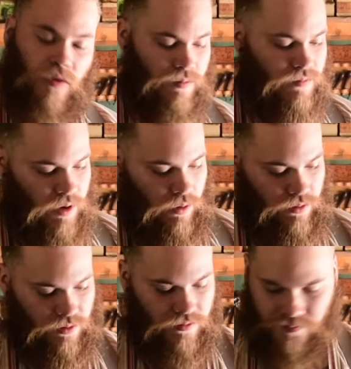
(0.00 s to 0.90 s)
will go
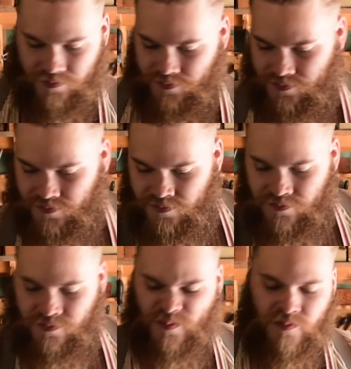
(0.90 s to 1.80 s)
through.
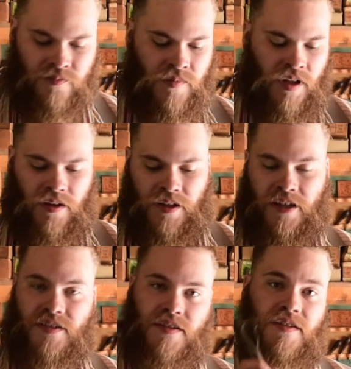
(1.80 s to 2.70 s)

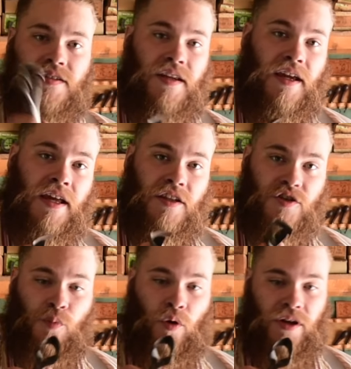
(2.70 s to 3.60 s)
Next, this is an
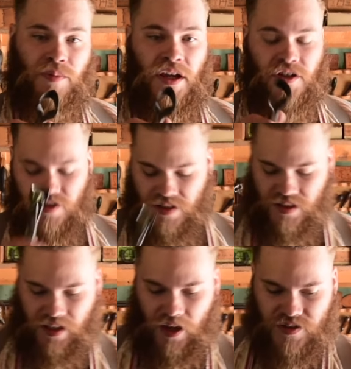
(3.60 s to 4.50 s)
English point punch. This
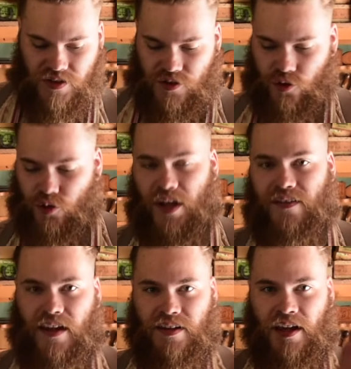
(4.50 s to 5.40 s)
allows us to
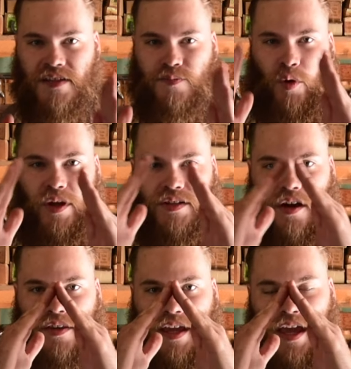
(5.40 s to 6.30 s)
create that nice point
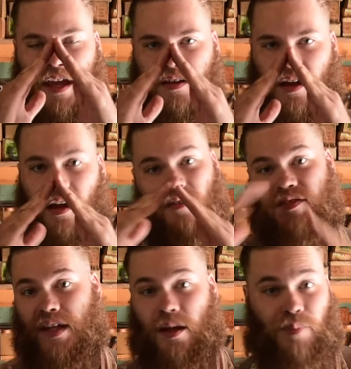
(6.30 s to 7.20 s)
on the end of,
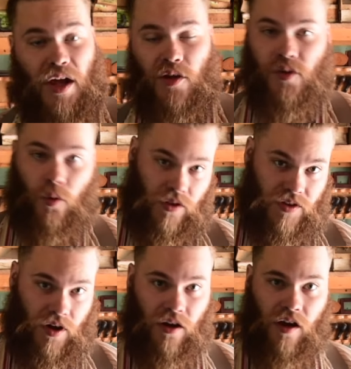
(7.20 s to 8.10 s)
say, a belt or the
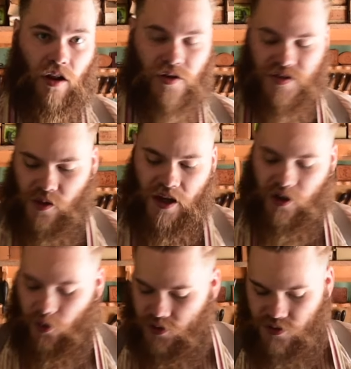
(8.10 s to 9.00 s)
dog collar so that it
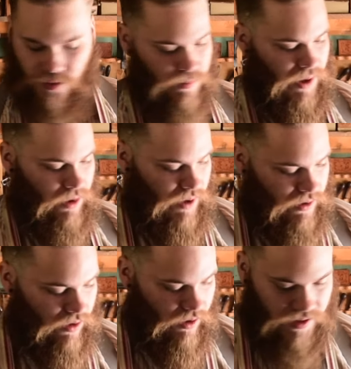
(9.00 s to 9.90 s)
goes through the belt
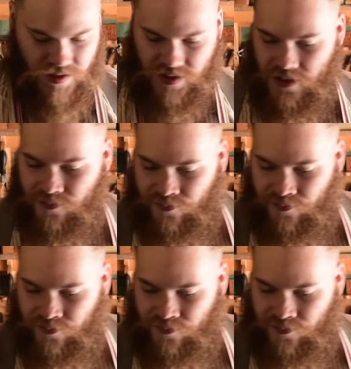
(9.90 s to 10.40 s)
buckle all nicely.